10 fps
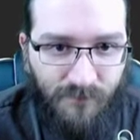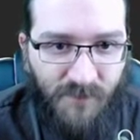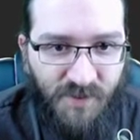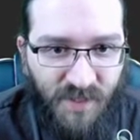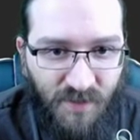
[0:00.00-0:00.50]

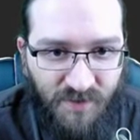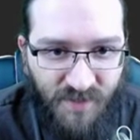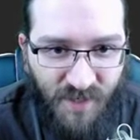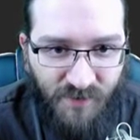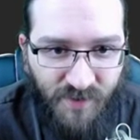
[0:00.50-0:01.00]
So that loads
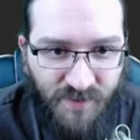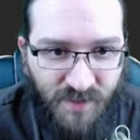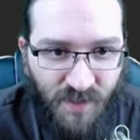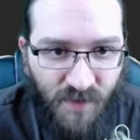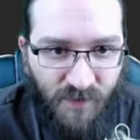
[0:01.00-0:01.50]
the address
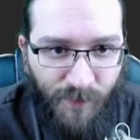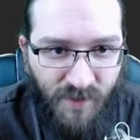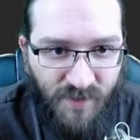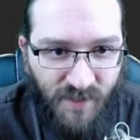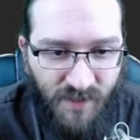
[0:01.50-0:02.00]
of the meta
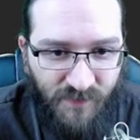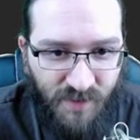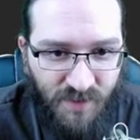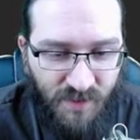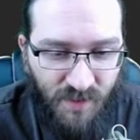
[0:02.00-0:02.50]
tile
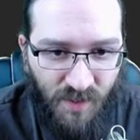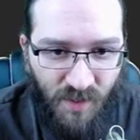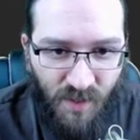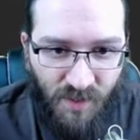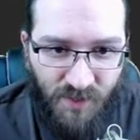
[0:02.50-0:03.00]
definition.
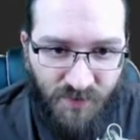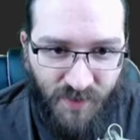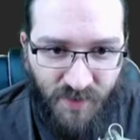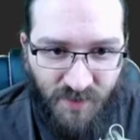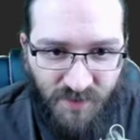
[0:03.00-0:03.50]
This right
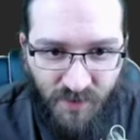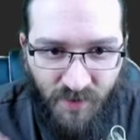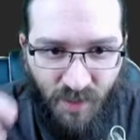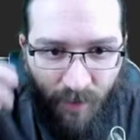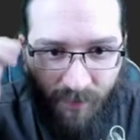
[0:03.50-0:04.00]
here is
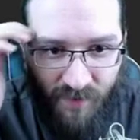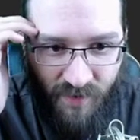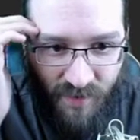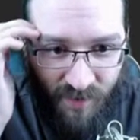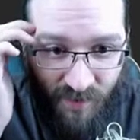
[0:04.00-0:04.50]
loading up
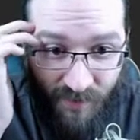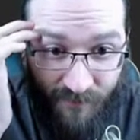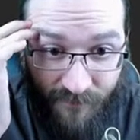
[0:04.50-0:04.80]
the